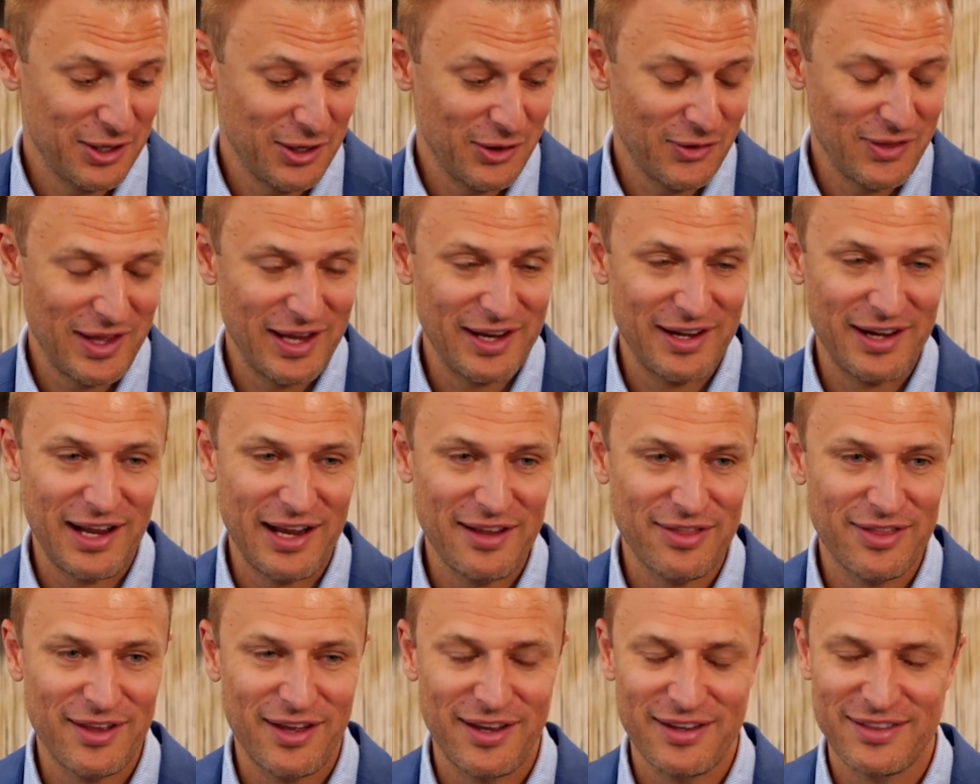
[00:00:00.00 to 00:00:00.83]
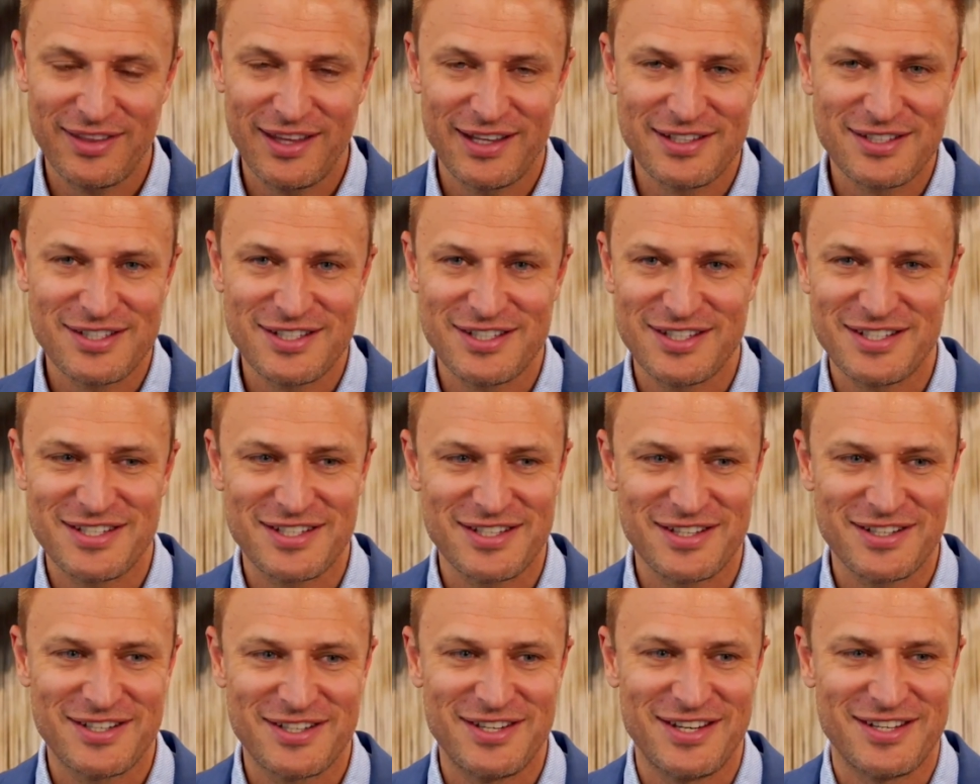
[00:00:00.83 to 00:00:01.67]
know, that I thought that's just
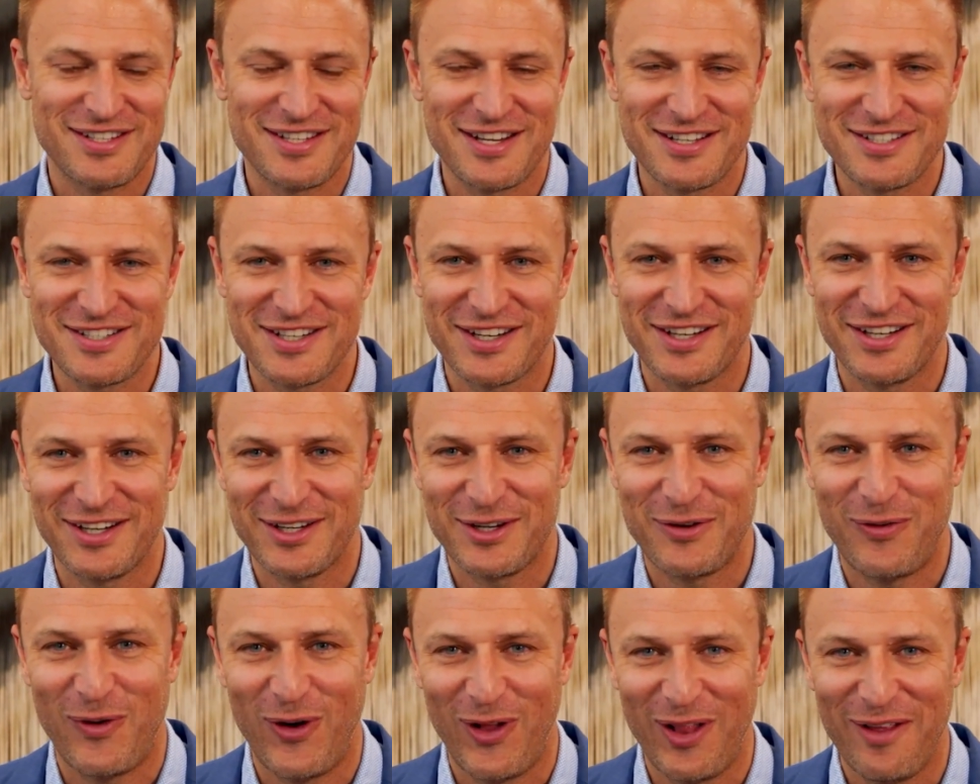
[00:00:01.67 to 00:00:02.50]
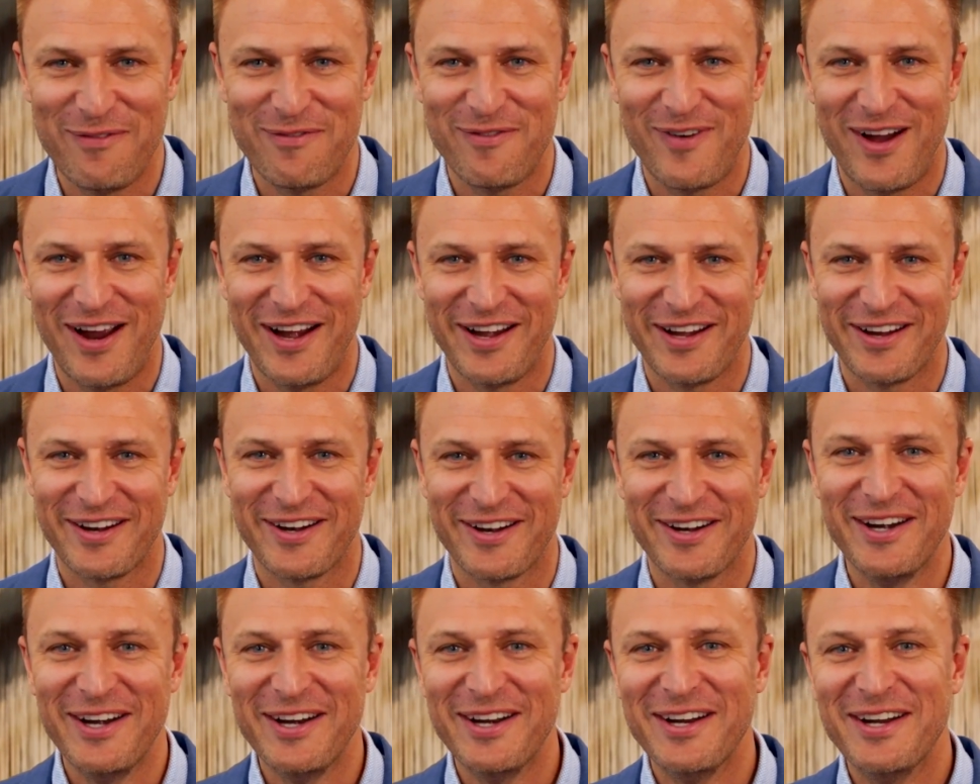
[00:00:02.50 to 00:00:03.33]
such a good
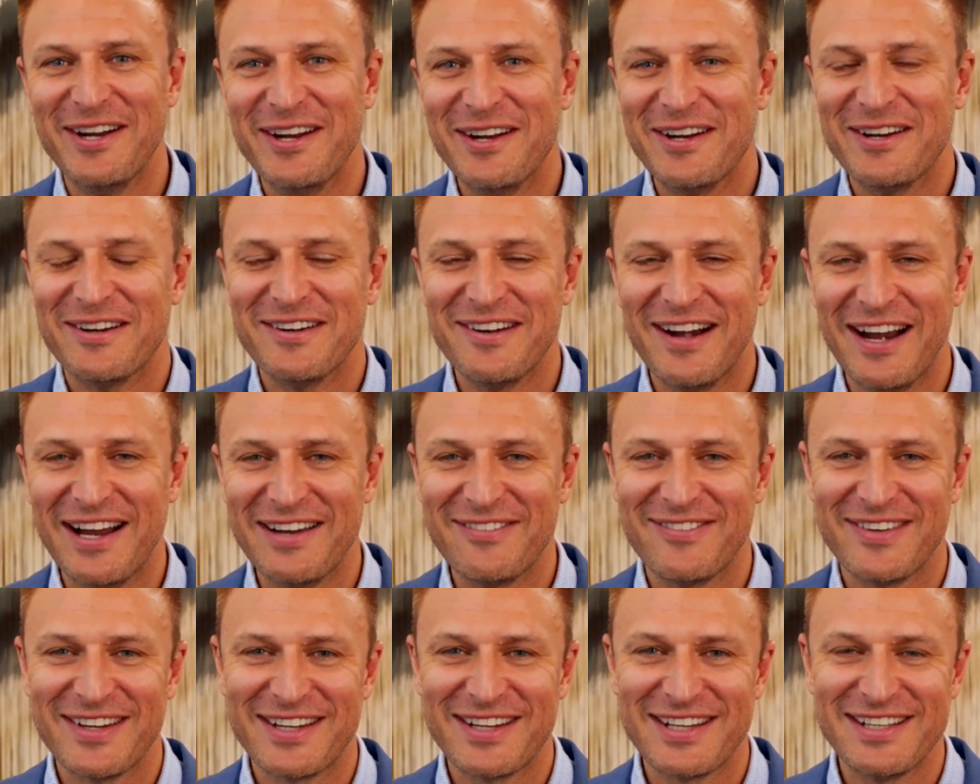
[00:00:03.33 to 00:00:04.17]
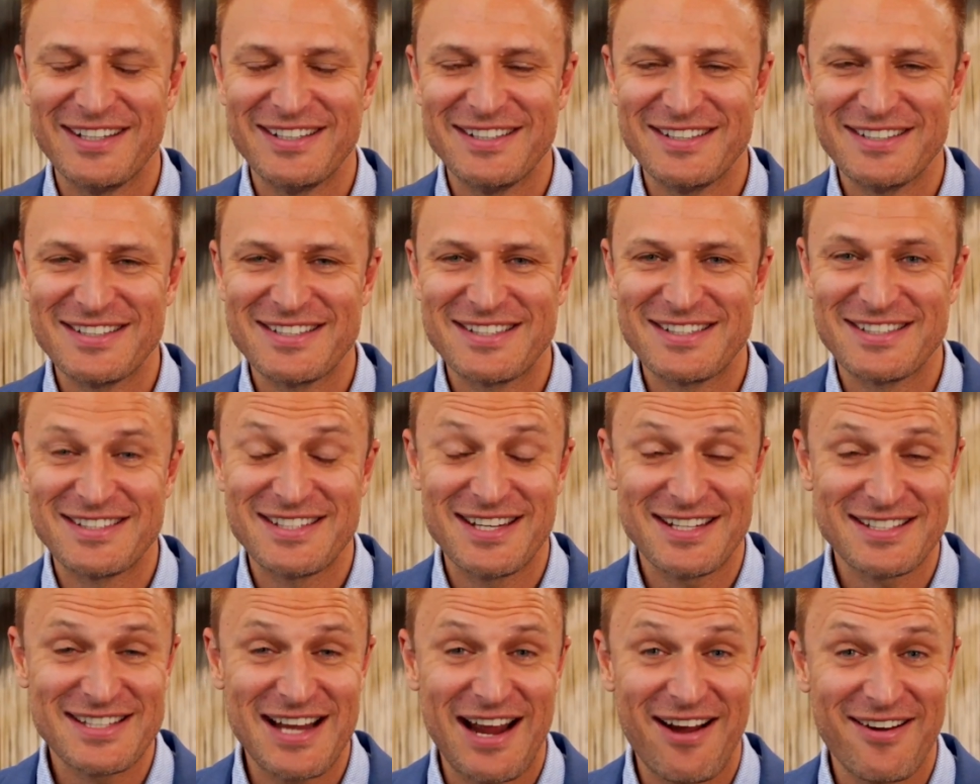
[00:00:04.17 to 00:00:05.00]
qualifier, right? Because
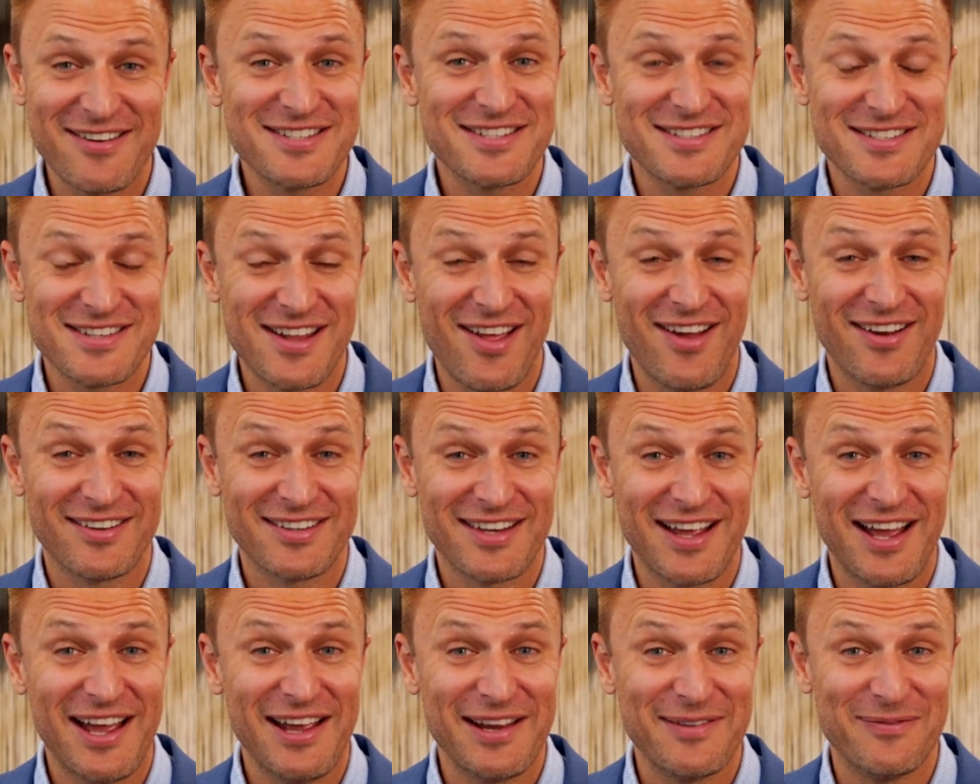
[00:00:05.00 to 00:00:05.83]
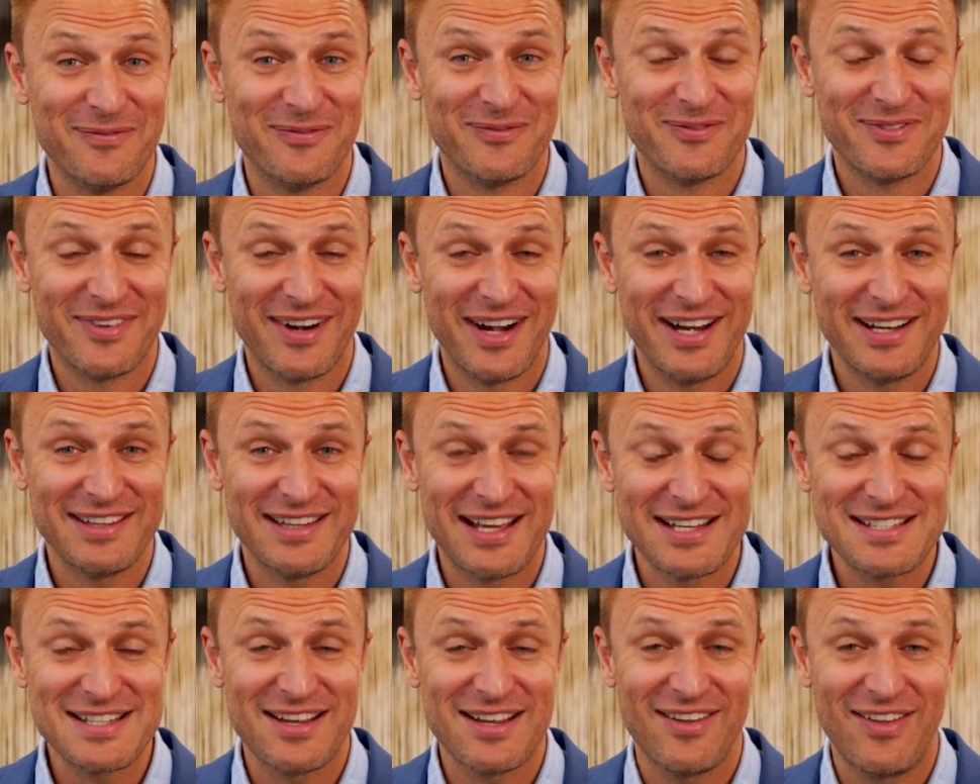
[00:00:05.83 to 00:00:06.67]
6 hours is a long time, right?
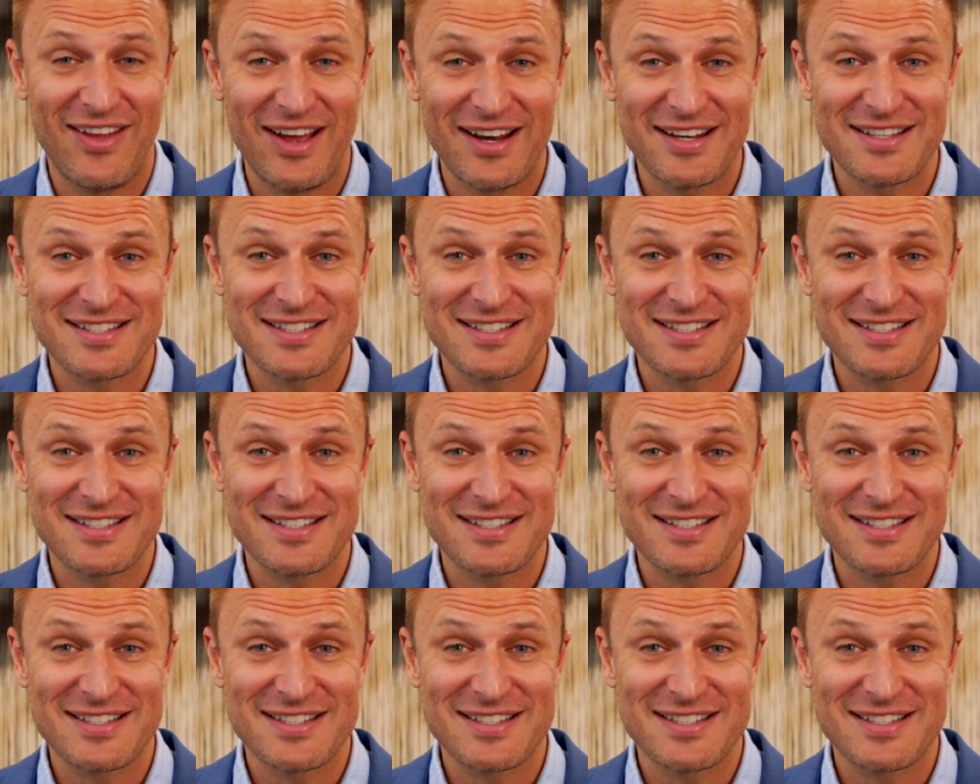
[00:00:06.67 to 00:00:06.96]
That's a lot of